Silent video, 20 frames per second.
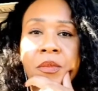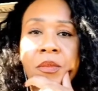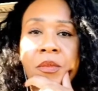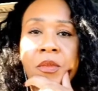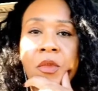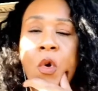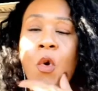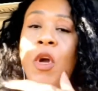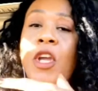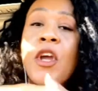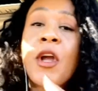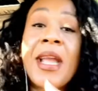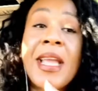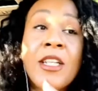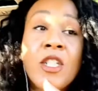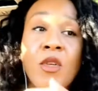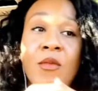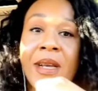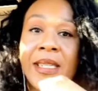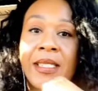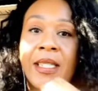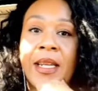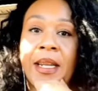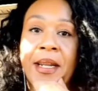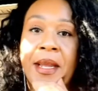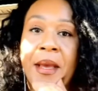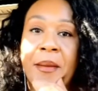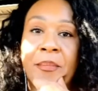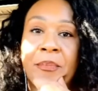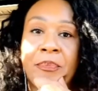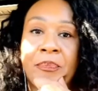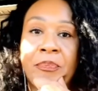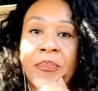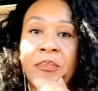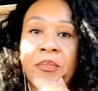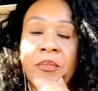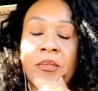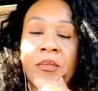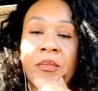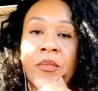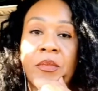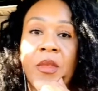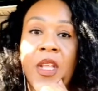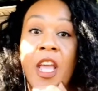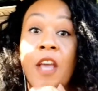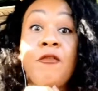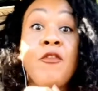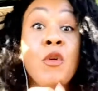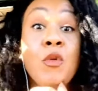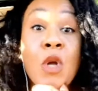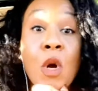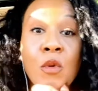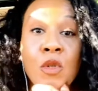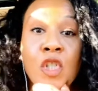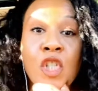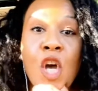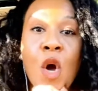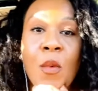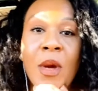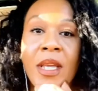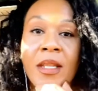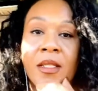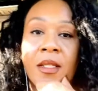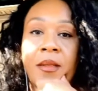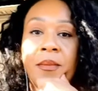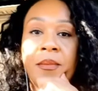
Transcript: or you're interested in him if you don't show it?